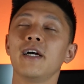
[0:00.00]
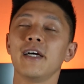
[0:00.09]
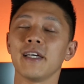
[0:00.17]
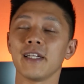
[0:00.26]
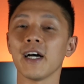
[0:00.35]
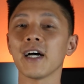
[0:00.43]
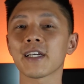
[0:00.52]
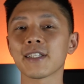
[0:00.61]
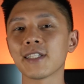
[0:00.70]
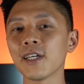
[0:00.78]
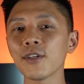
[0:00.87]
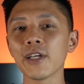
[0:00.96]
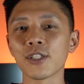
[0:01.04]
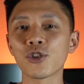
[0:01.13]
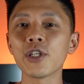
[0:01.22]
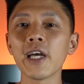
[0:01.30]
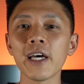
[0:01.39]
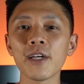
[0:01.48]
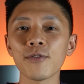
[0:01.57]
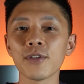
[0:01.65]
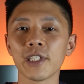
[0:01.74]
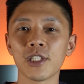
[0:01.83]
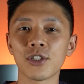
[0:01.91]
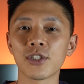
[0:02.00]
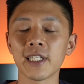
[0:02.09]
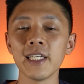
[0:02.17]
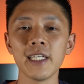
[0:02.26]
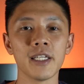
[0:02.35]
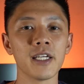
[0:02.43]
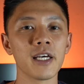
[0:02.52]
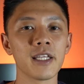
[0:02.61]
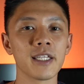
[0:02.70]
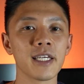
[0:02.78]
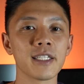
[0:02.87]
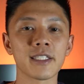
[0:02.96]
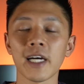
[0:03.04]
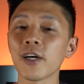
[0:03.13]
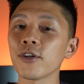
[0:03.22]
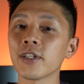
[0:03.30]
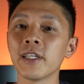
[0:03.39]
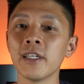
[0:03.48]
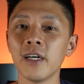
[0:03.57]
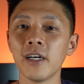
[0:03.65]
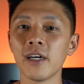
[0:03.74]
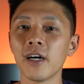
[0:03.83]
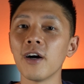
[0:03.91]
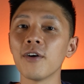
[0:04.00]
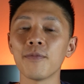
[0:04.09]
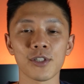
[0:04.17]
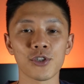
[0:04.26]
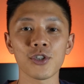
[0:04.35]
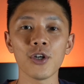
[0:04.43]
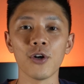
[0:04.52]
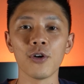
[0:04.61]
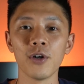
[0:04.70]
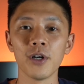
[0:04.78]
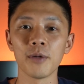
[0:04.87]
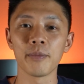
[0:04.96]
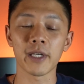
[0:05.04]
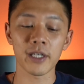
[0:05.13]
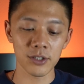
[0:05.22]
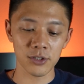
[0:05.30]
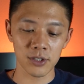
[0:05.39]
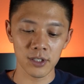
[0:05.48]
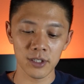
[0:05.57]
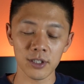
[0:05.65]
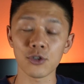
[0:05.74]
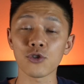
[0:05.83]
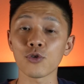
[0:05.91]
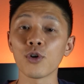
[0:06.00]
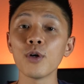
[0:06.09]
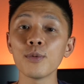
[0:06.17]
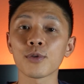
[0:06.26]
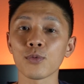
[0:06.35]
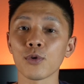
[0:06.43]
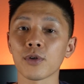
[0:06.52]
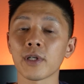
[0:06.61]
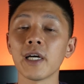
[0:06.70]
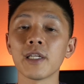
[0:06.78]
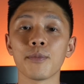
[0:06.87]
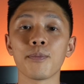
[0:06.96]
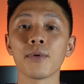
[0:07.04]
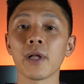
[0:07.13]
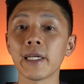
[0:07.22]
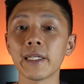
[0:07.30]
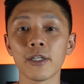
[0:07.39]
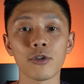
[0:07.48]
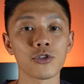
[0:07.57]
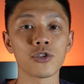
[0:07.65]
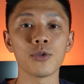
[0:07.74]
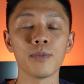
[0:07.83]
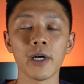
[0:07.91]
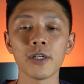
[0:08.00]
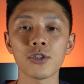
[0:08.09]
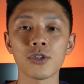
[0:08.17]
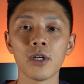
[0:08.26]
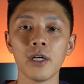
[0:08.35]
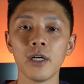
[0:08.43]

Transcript: And I could tell that she hadn't really seen the entirety of my show because the strobes were kind of blinding her too much